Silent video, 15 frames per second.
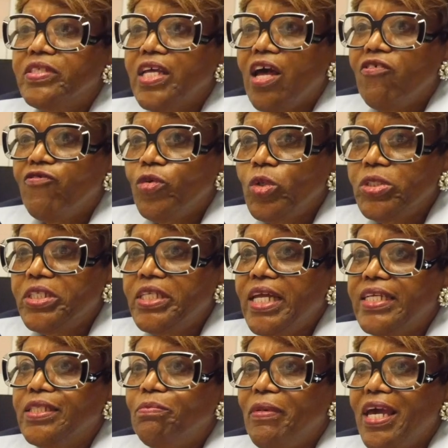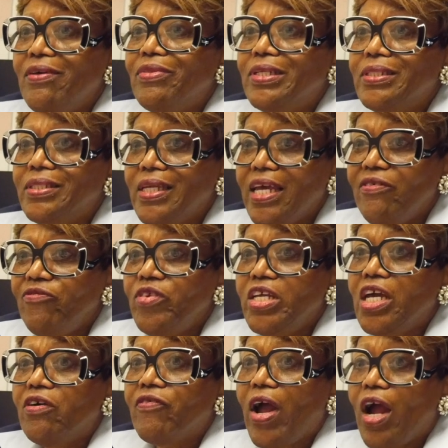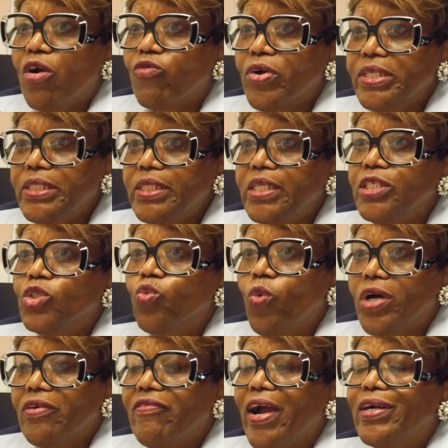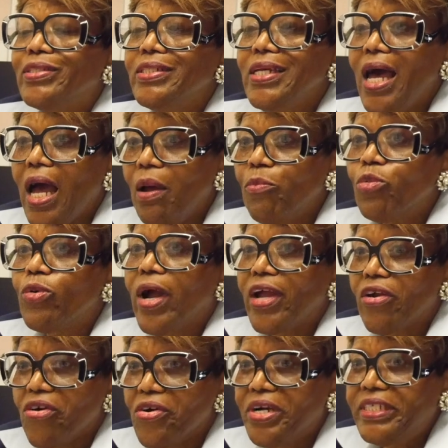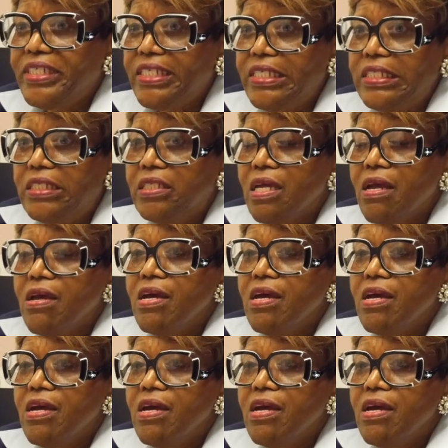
South Fulton has made the safety of our residents one of our top priorities.